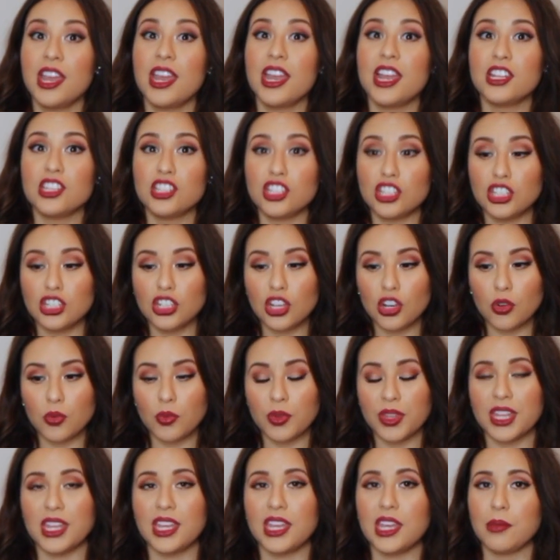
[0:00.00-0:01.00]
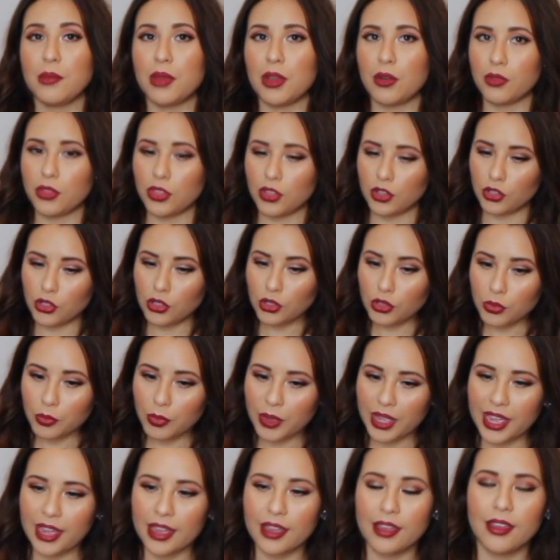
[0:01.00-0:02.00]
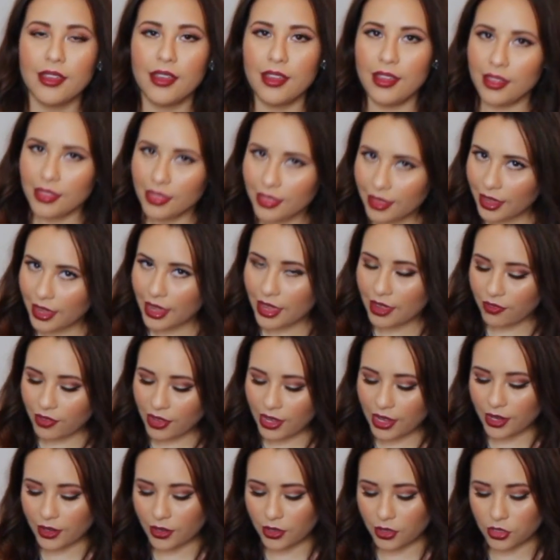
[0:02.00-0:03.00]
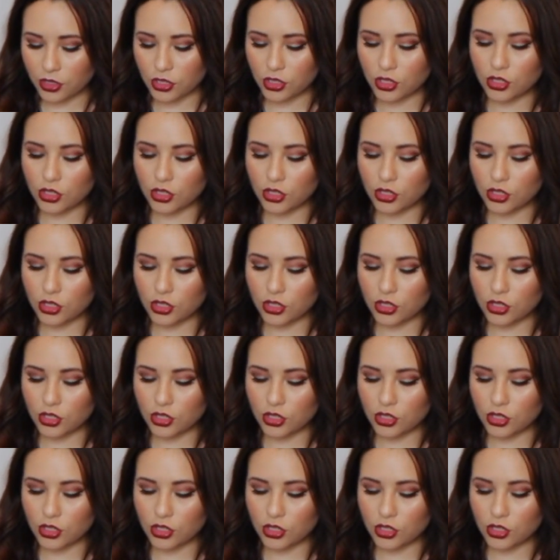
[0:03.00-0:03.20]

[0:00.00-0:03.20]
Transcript: And so when they came out with their new bag, they have handles.